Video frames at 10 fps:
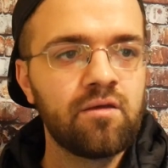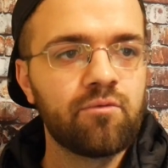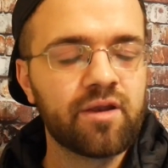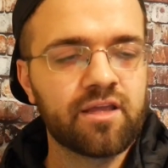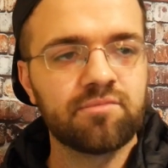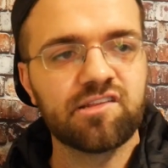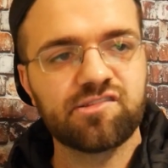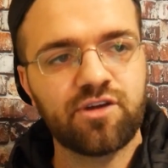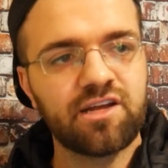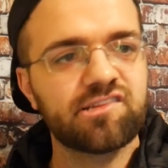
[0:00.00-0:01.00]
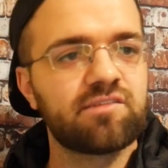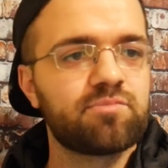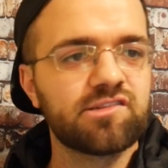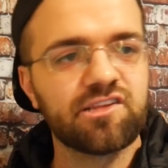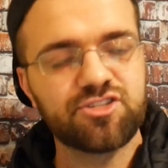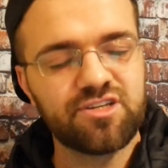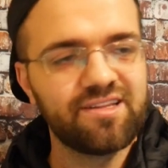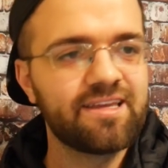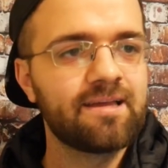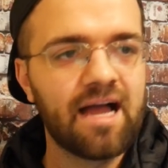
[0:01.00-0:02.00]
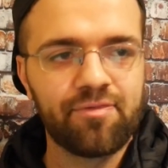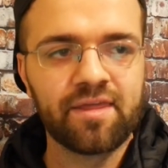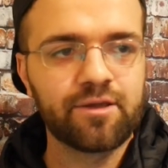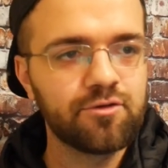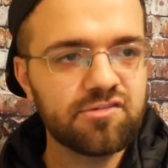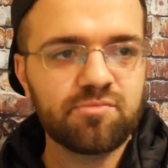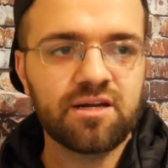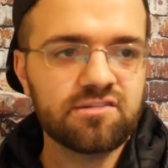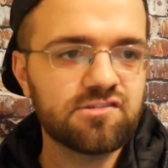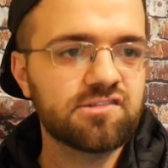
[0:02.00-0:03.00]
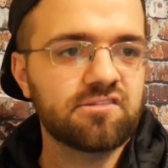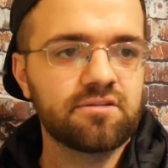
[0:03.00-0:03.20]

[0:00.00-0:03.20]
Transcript: when it comes to strikes and positionally, I think Usman's just a